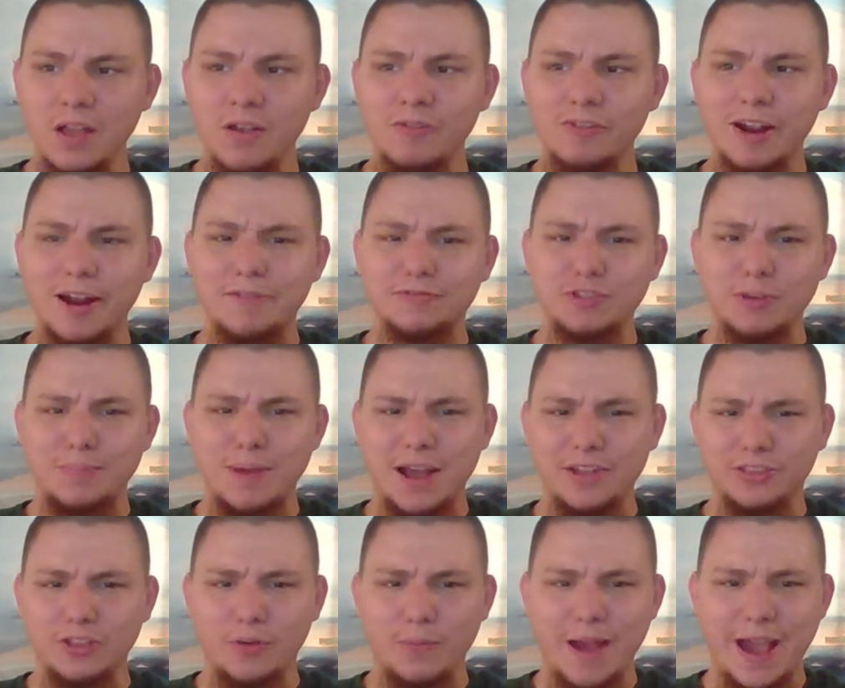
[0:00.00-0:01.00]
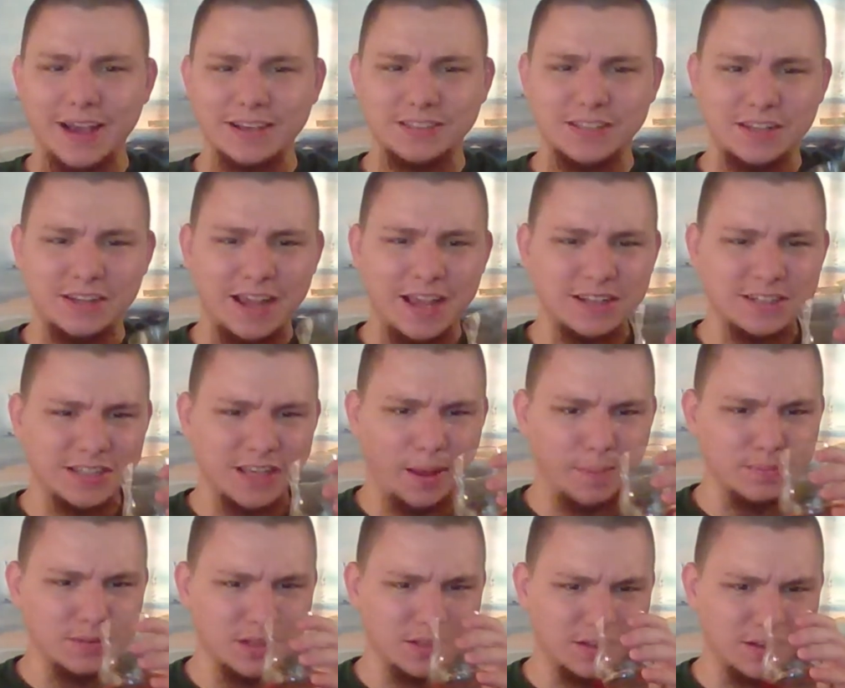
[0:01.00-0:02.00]
Right off the bat, the waxy taste
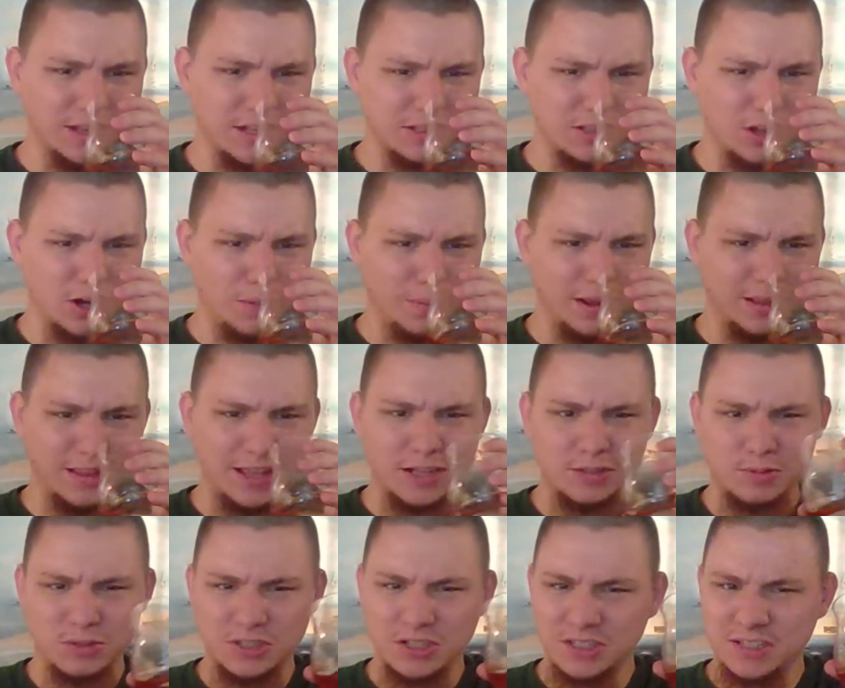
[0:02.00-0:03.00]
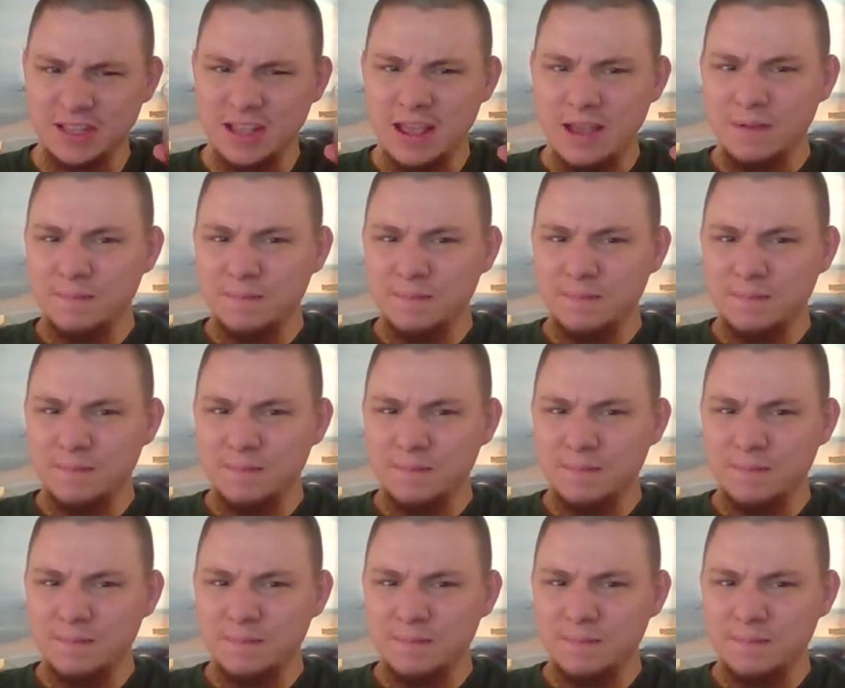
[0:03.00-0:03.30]
gets a little bit less, which is,